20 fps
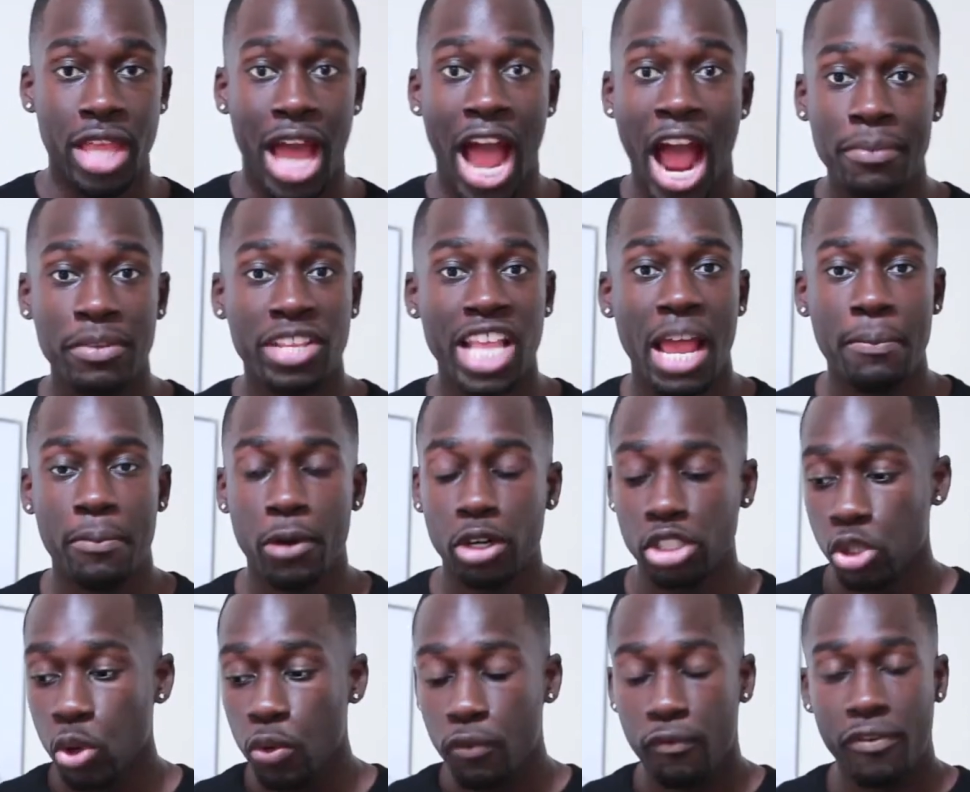I'm the type of
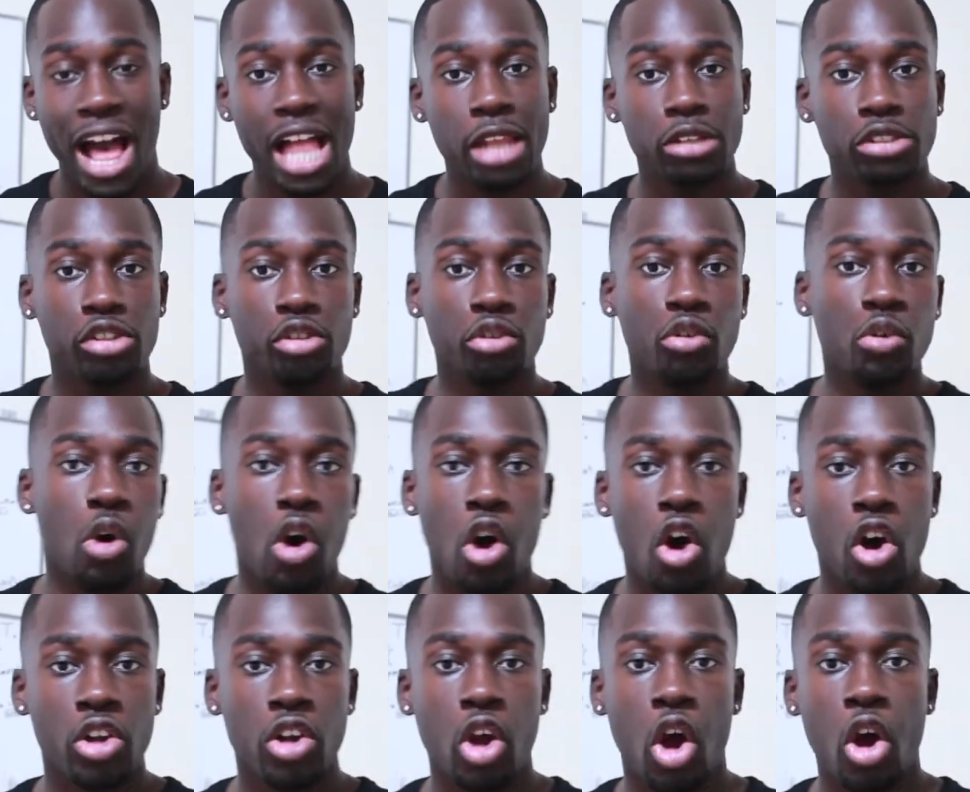person who follows through
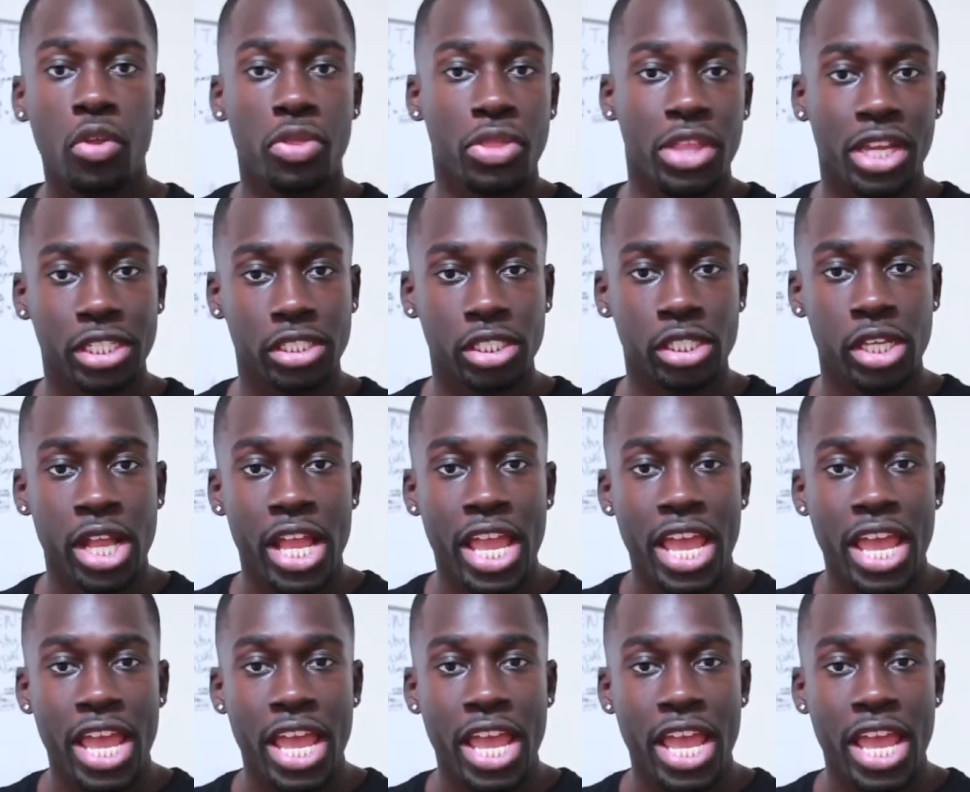on, on this,